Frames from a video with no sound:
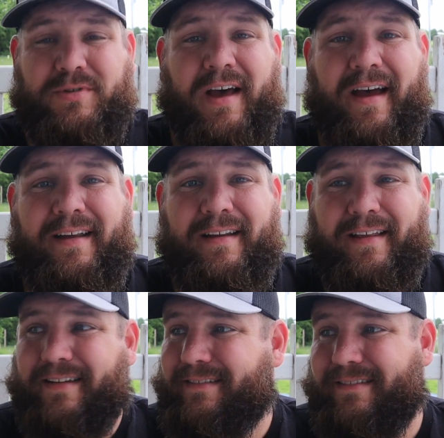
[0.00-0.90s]

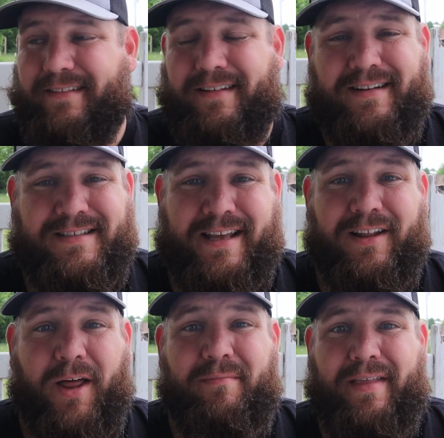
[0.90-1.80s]

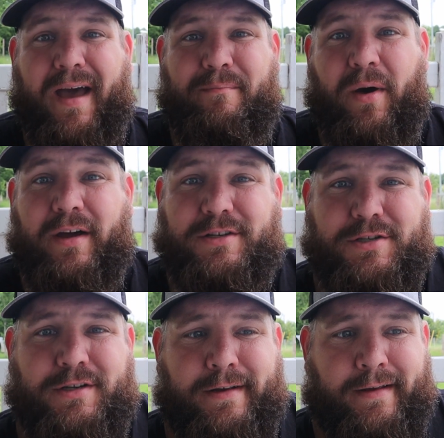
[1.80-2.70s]
till up that
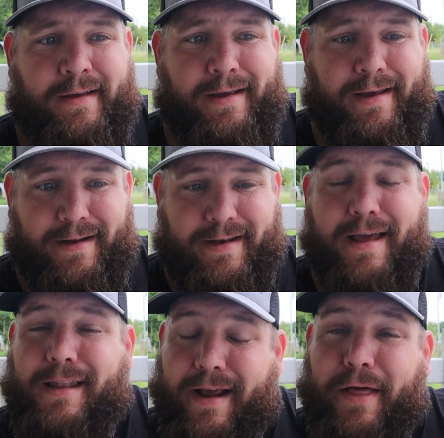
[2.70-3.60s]
much in a
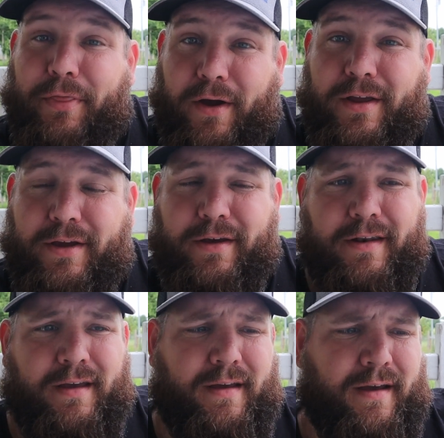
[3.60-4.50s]
day like I thought you
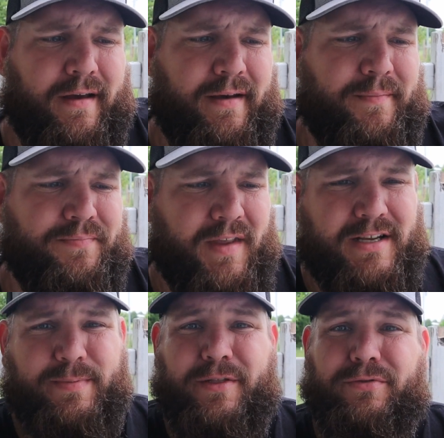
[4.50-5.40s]
could. I
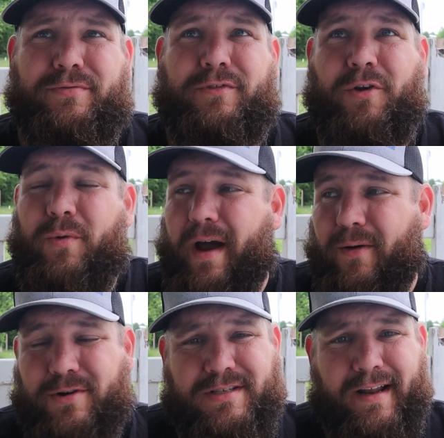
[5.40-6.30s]
spent 2
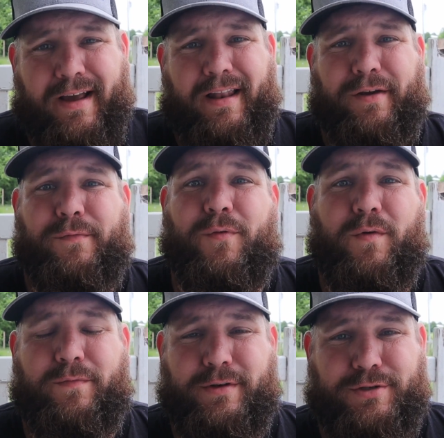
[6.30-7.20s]
hours and I got like a
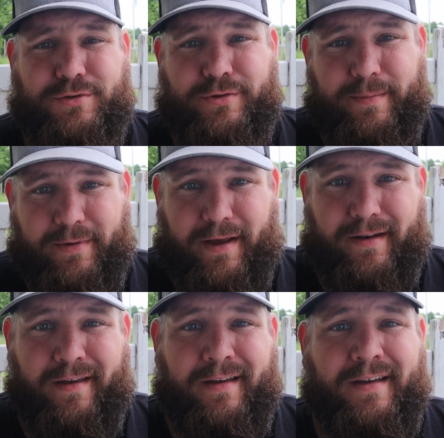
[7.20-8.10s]
4-foot strip
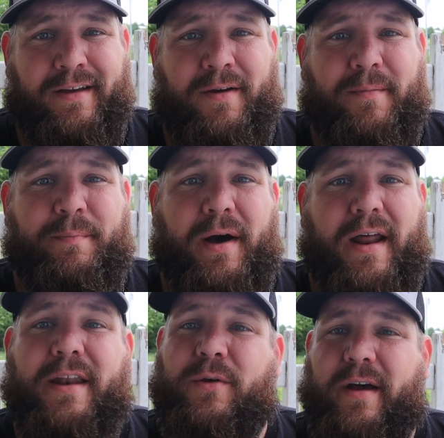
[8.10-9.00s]
done. But
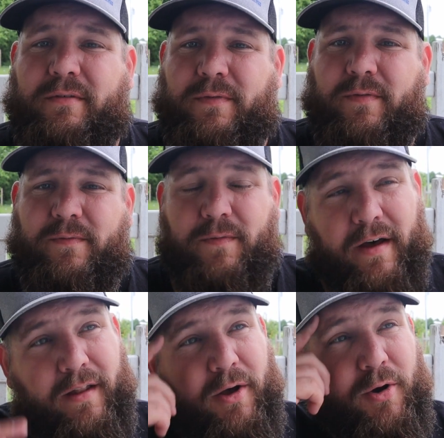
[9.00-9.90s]
I do have a
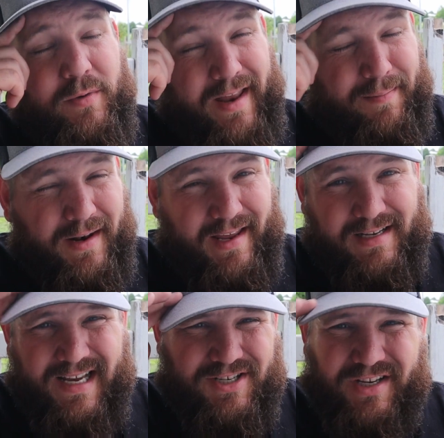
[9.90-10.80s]
fellow deputy.
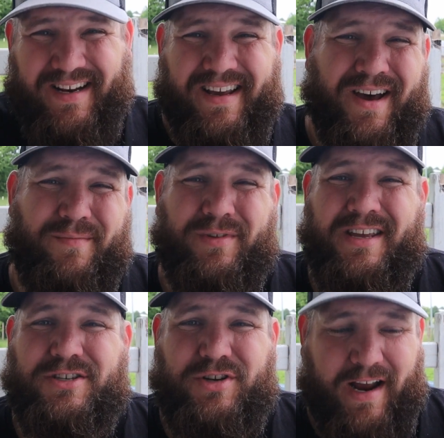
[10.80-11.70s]
He's actually going to come with
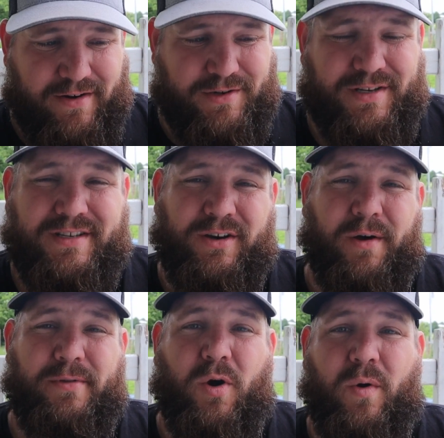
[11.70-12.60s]
his tractor. He's going to till
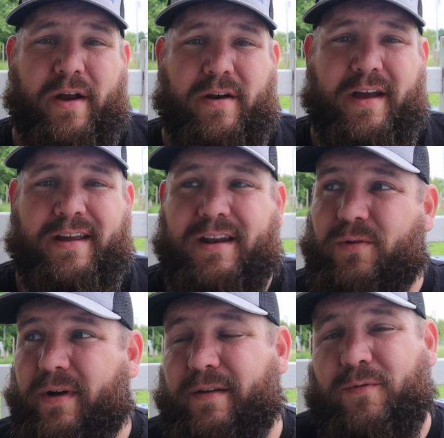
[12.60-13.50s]
up the whole area, get it
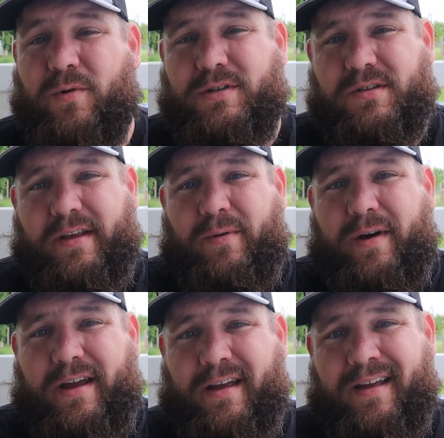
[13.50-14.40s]
ready for us, so that
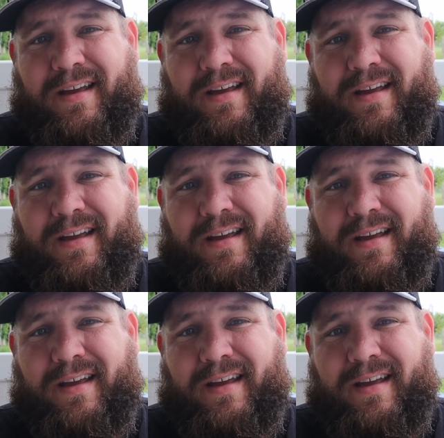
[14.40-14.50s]
way